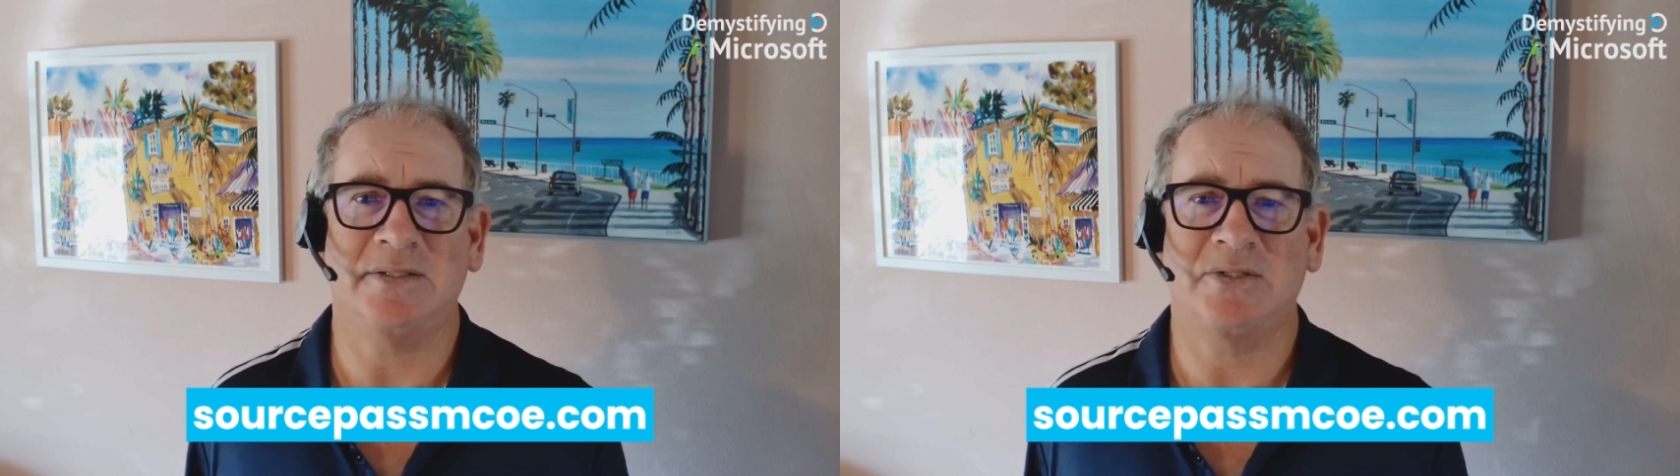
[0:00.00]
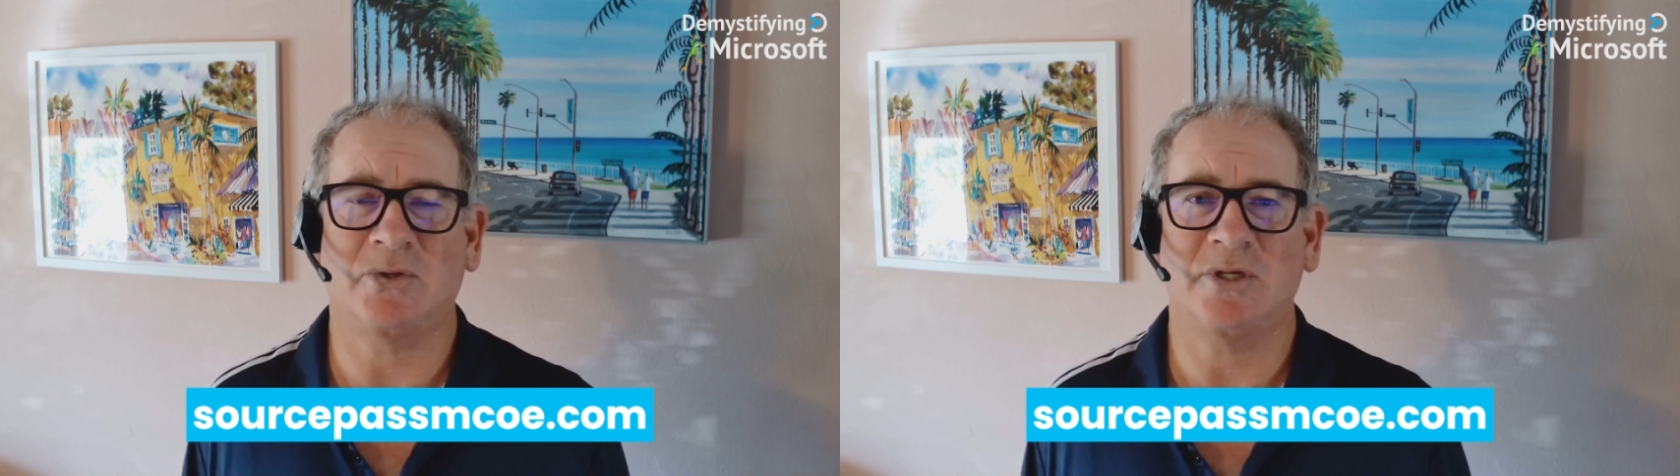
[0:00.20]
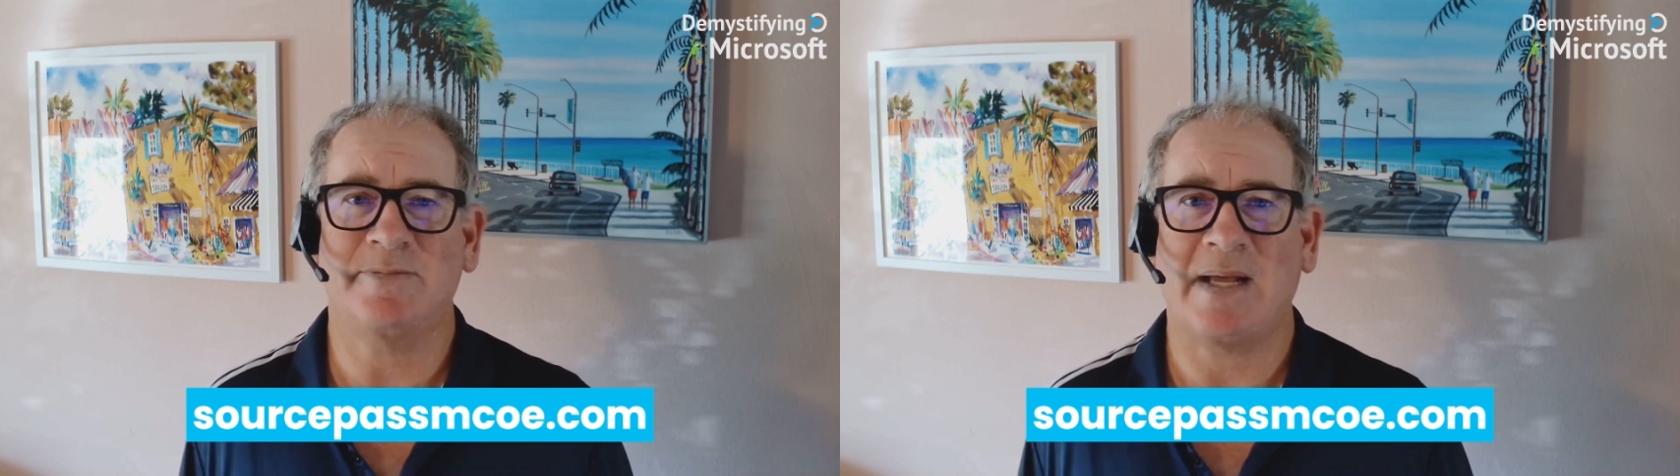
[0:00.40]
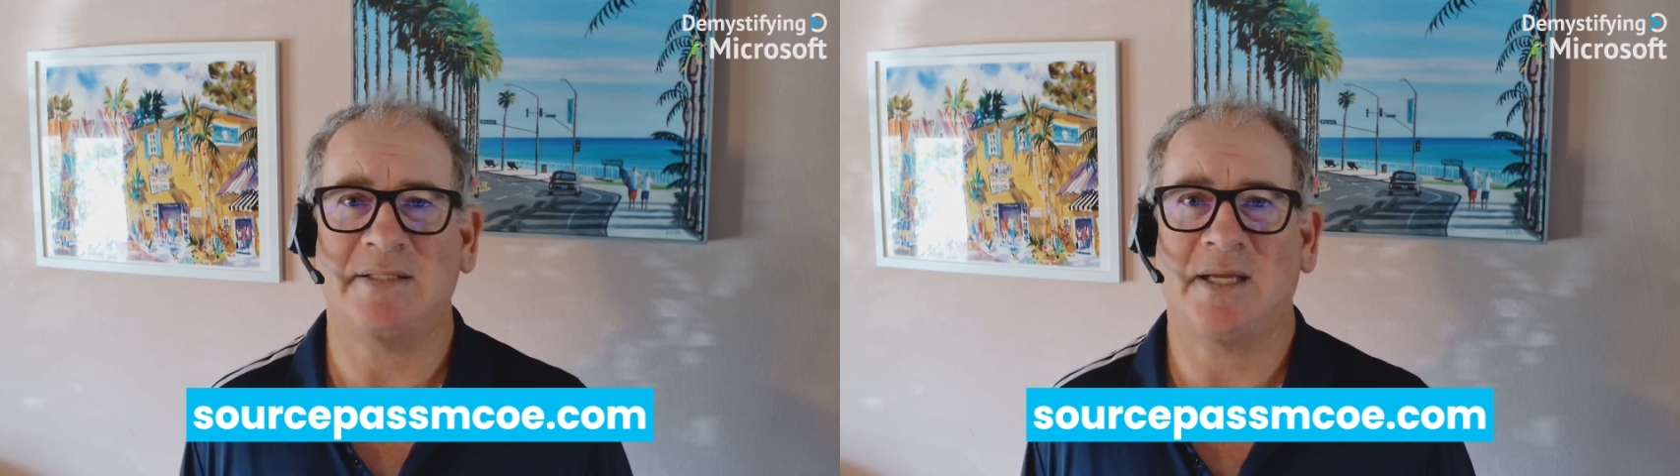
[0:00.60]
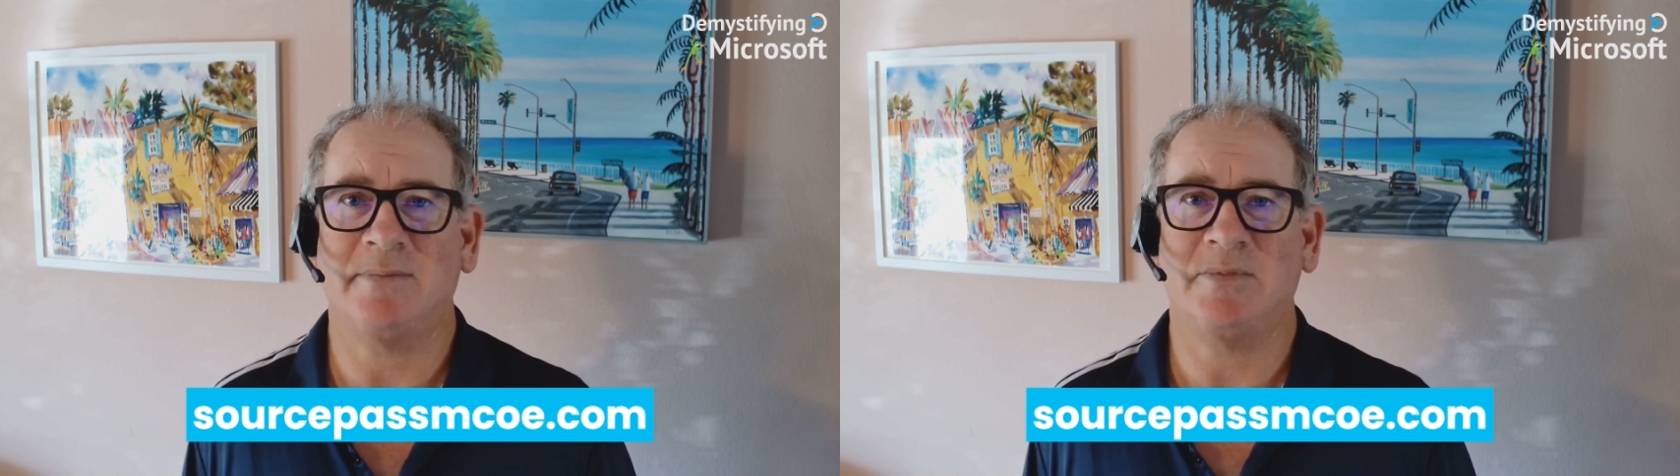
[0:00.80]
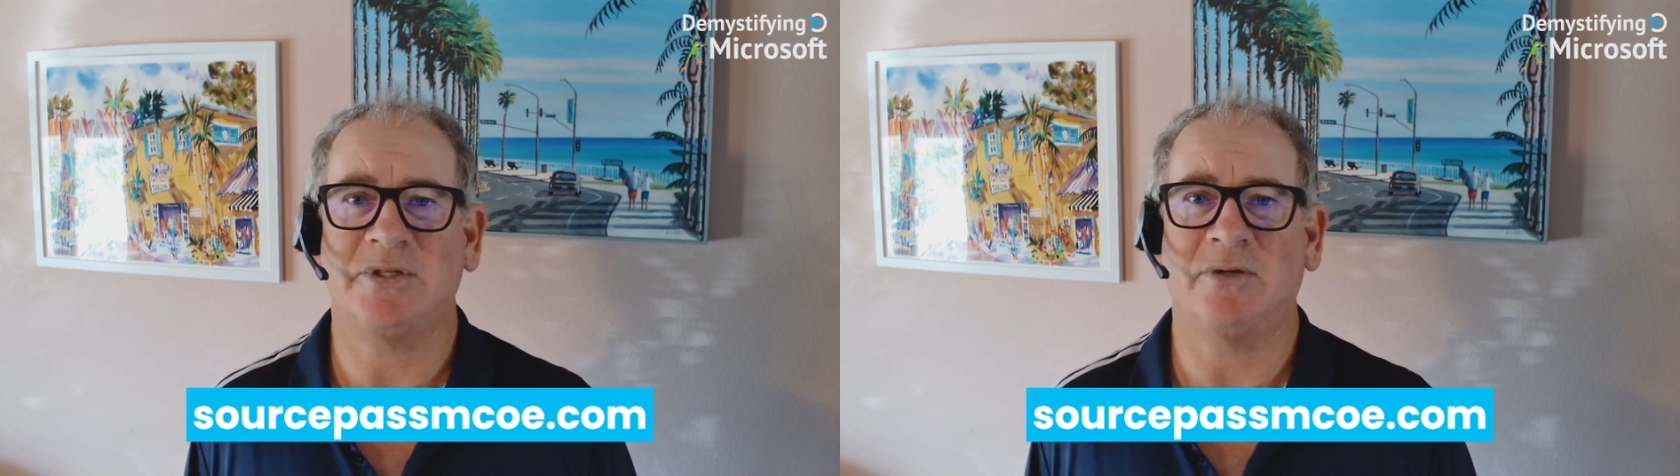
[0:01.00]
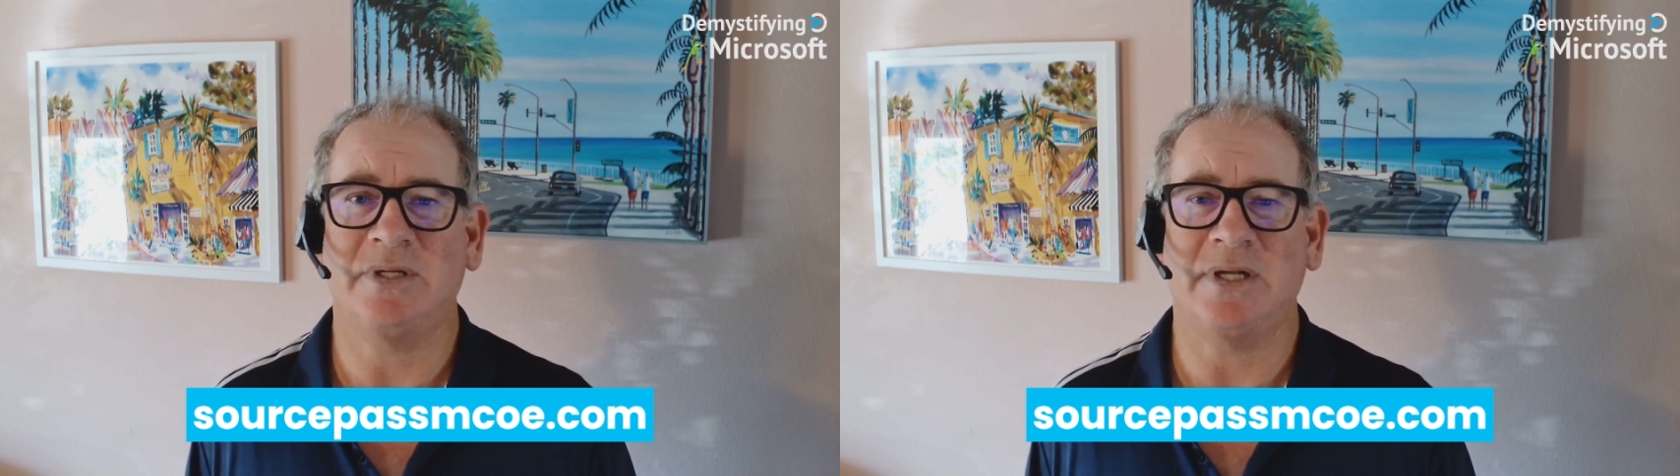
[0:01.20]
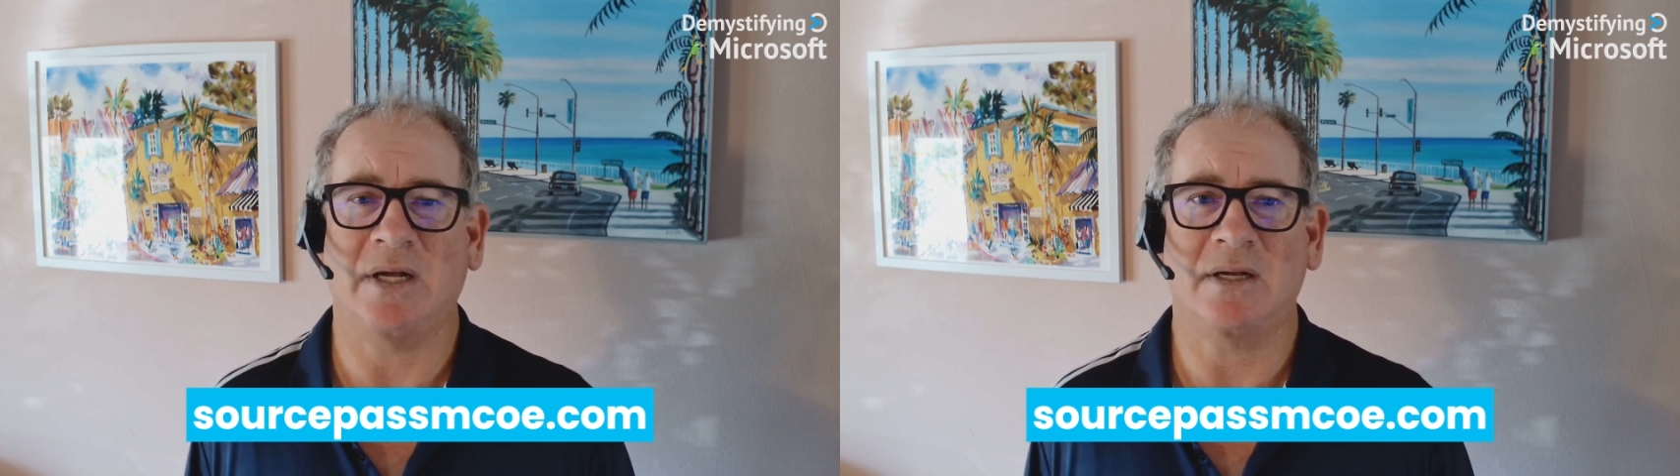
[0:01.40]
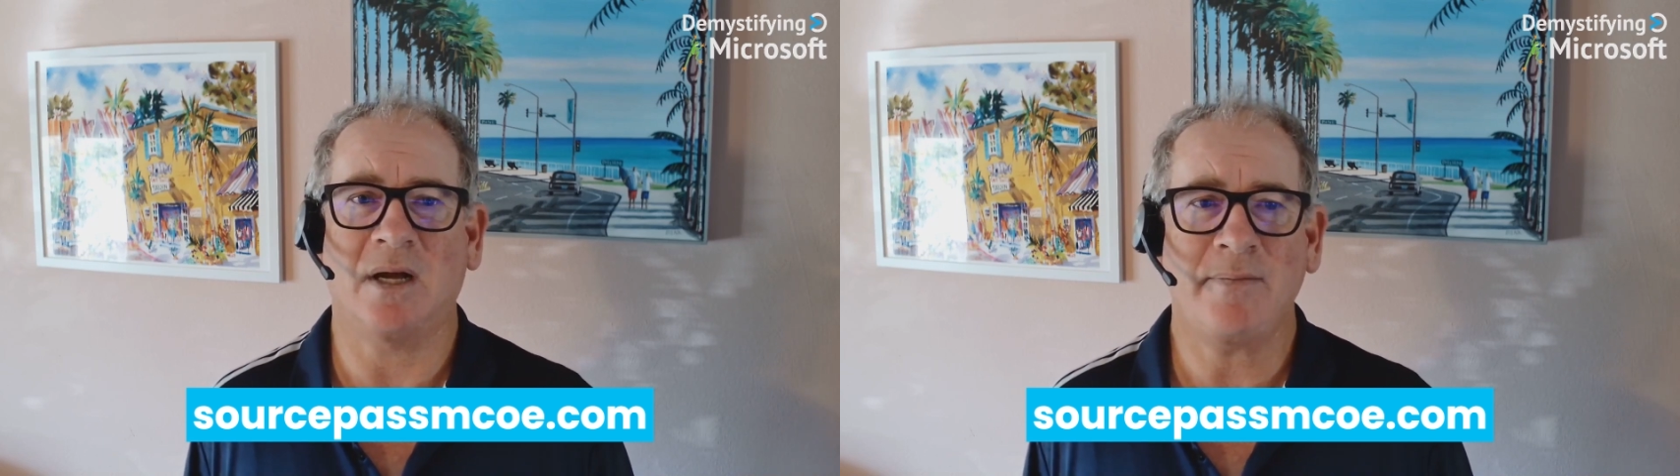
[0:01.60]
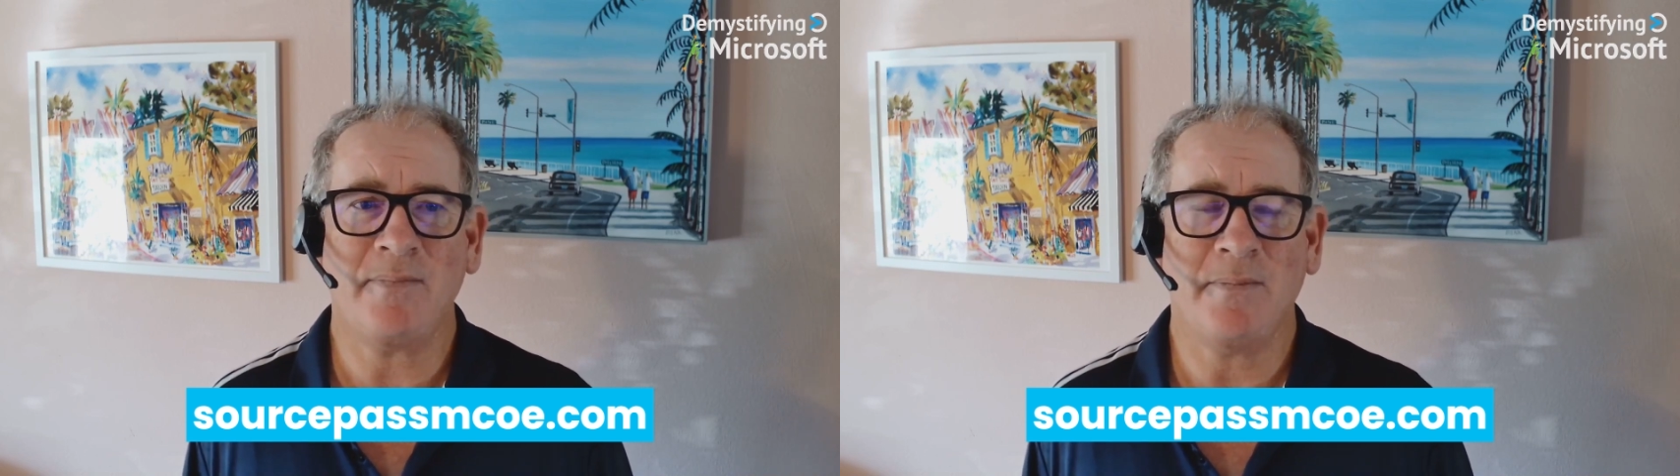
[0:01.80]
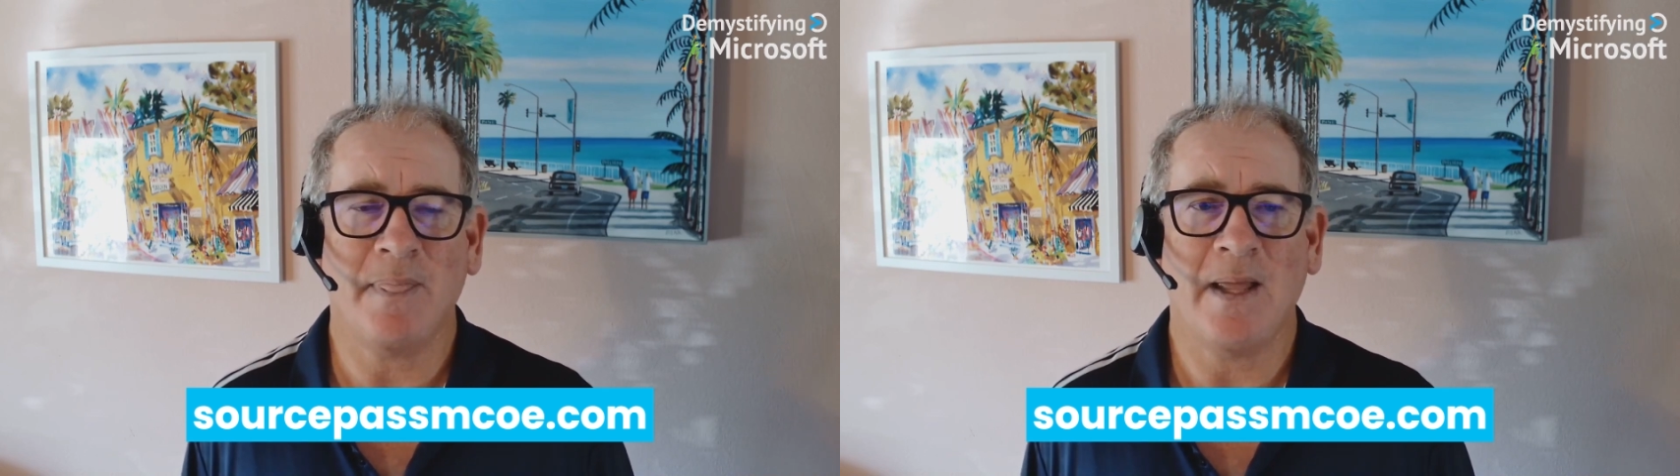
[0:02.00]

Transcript: sourcepassmcoe.com.